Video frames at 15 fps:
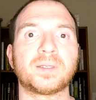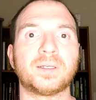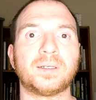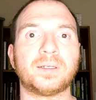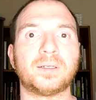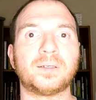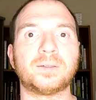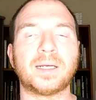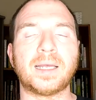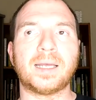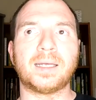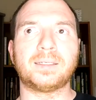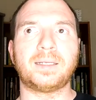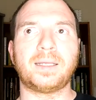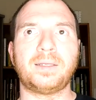
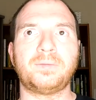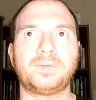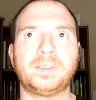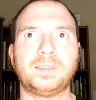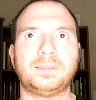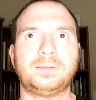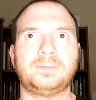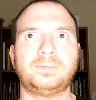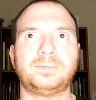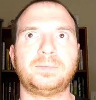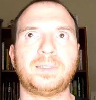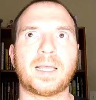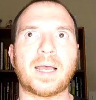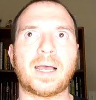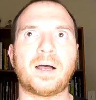And even
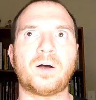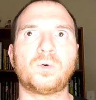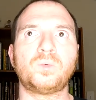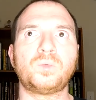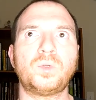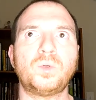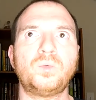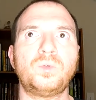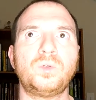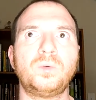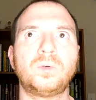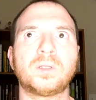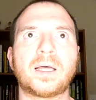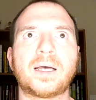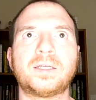how you
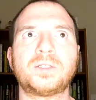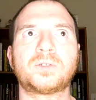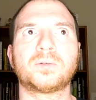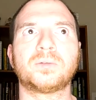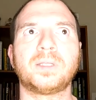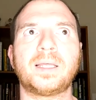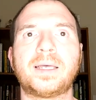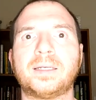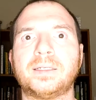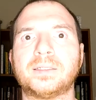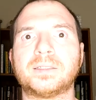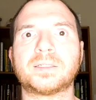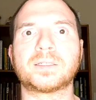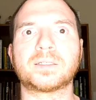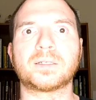utilize your
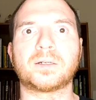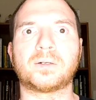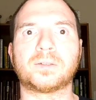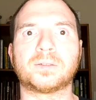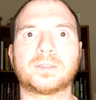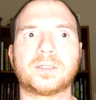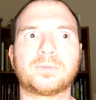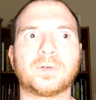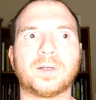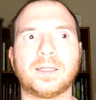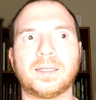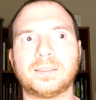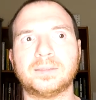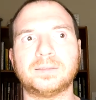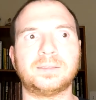legs are different.
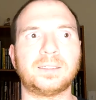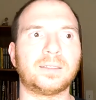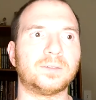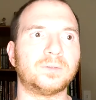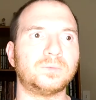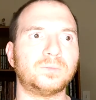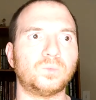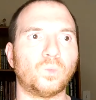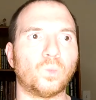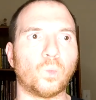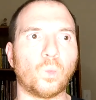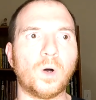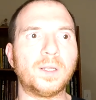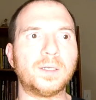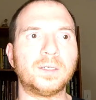And,
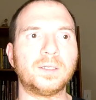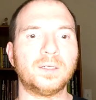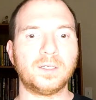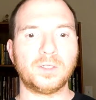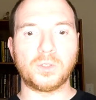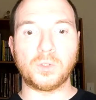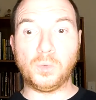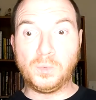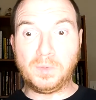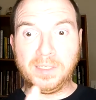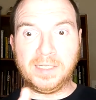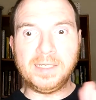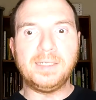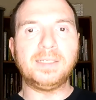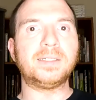one, you
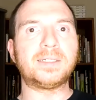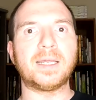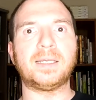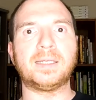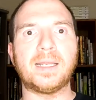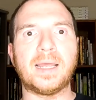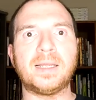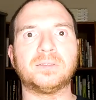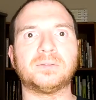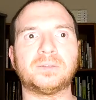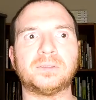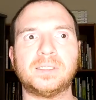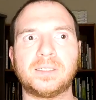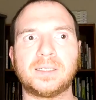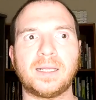need to take an
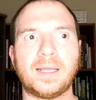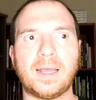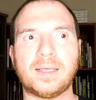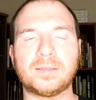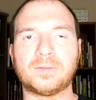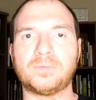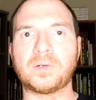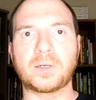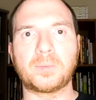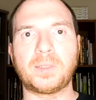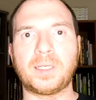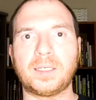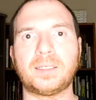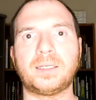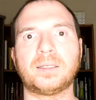angle at the very
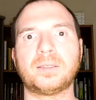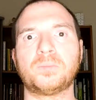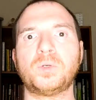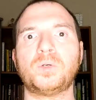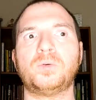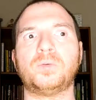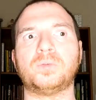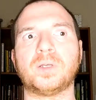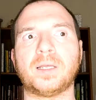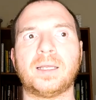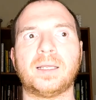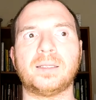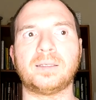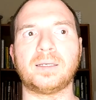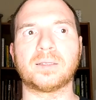beginning of the move,
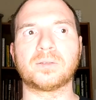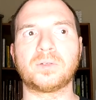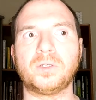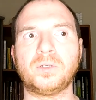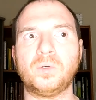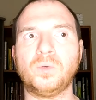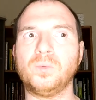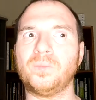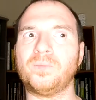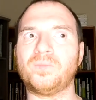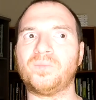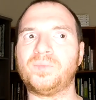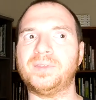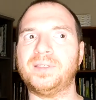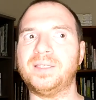and the other, you don't
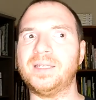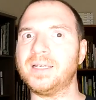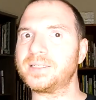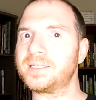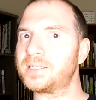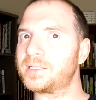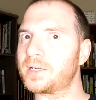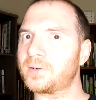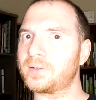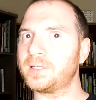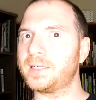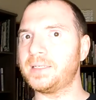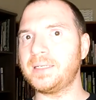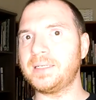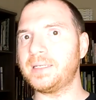
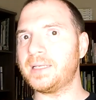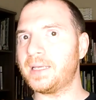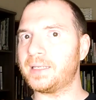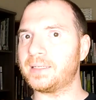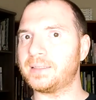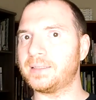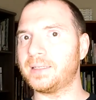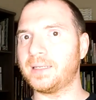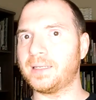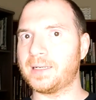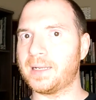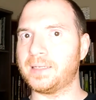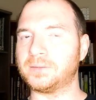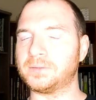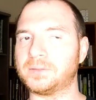necessarily need to hit an
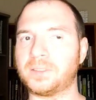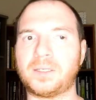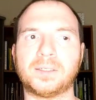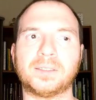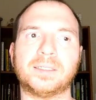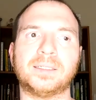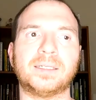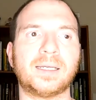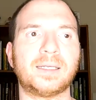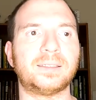angle on it.